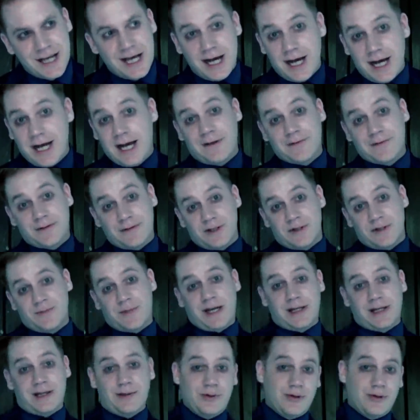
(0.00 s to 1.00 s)
I have to
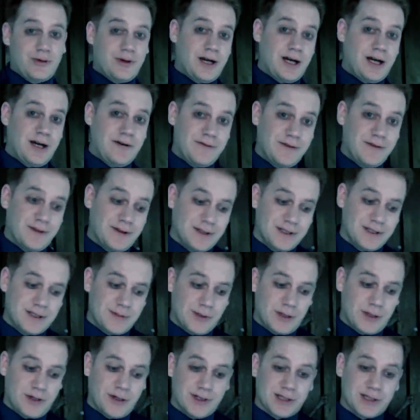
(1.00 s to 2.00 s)
respect the Brujah for this,
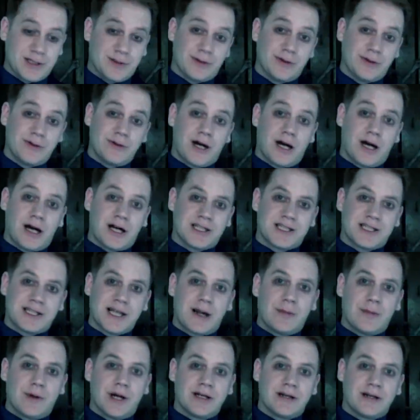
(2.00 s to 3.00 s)
because the Brujah
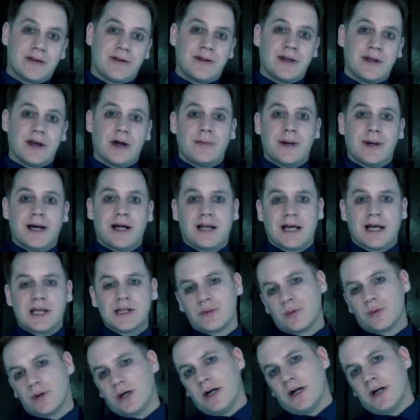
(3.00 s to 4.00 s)
celebrated Theo Bell as
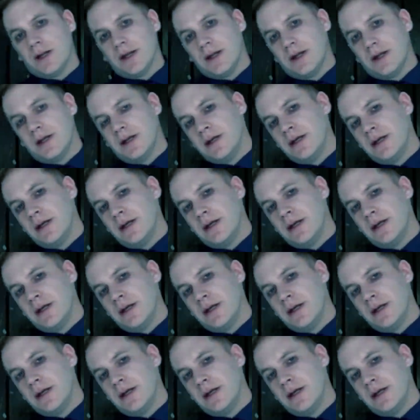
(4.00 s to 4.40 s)
one.